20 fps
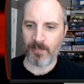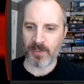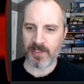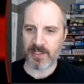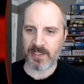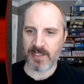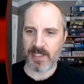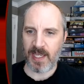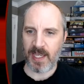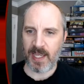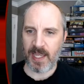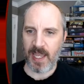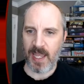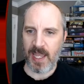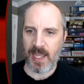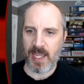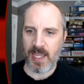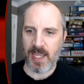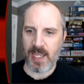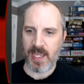say,
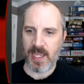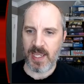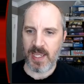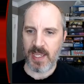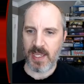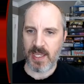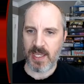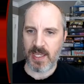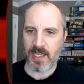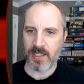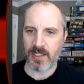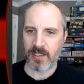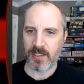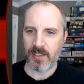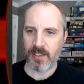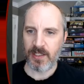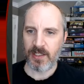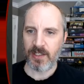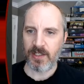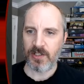hey,
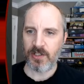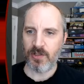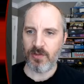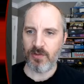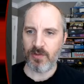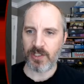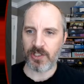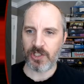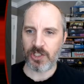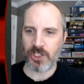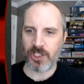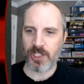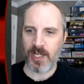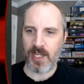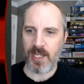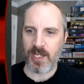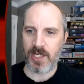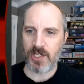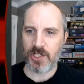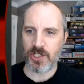you can
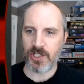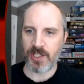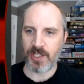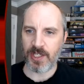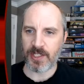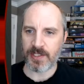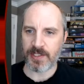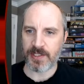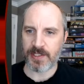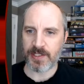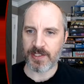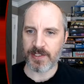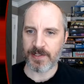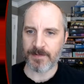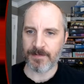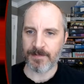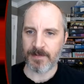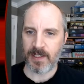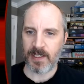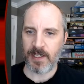change this
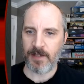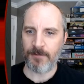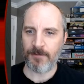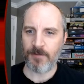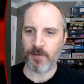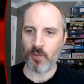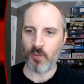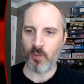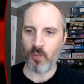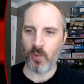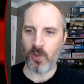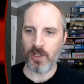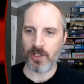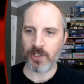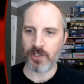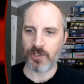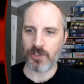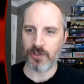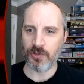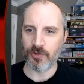if you want
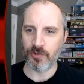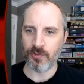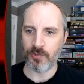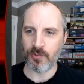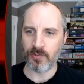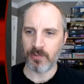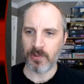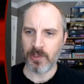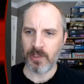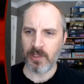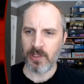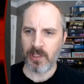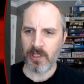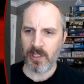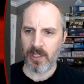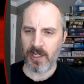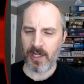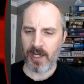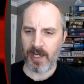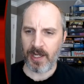to,
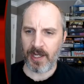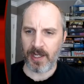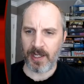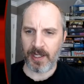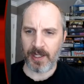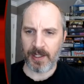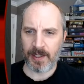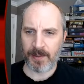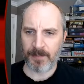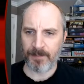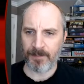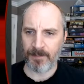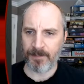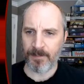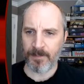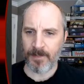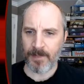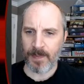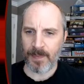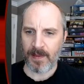and
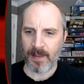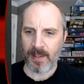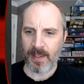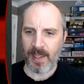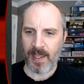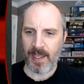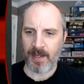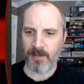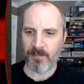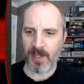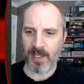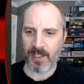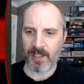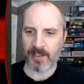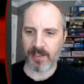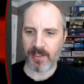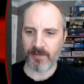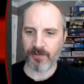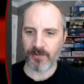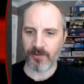make it
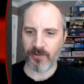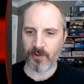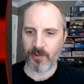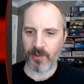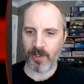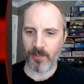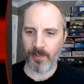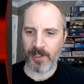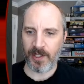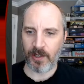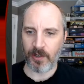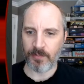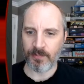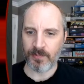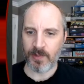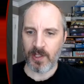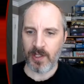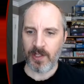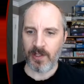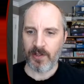different. So here we go.
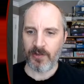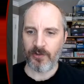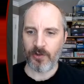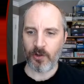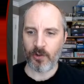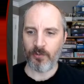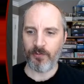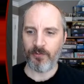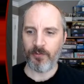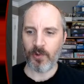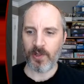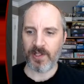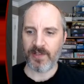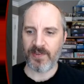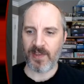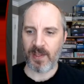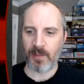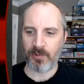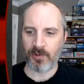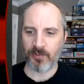So for
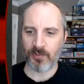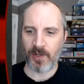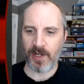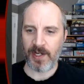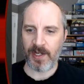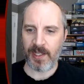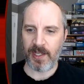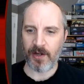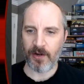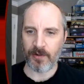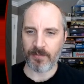example, right here,